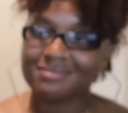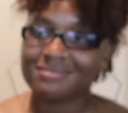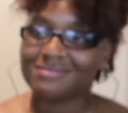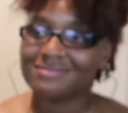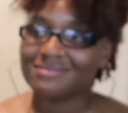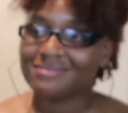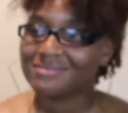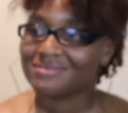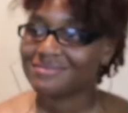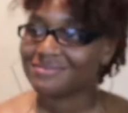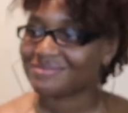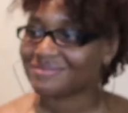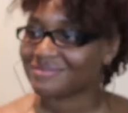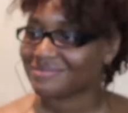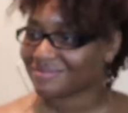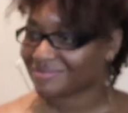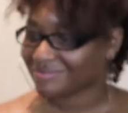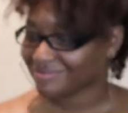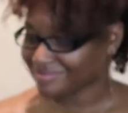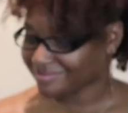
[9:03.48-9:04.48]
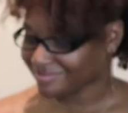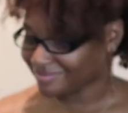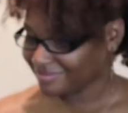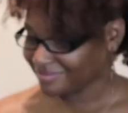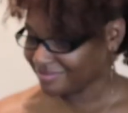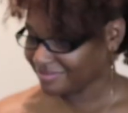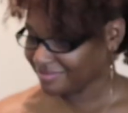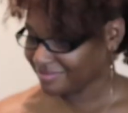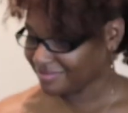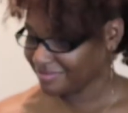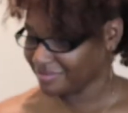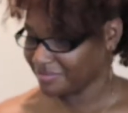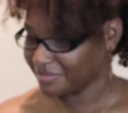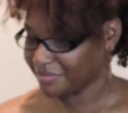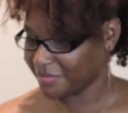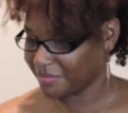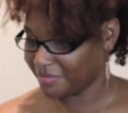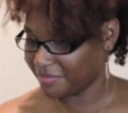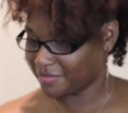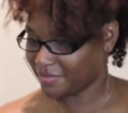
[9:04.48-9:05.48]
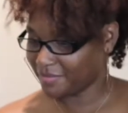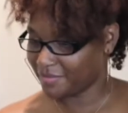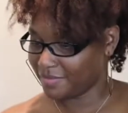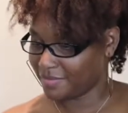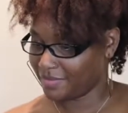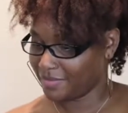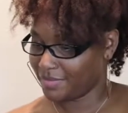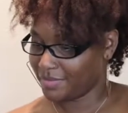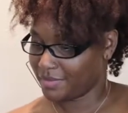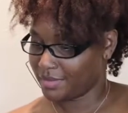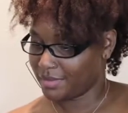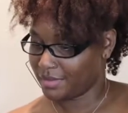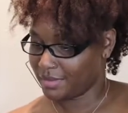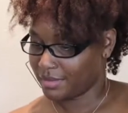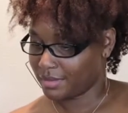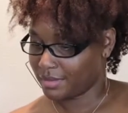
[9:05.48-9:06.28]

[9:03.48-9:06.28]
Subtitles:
No words are spoken by the person on screen.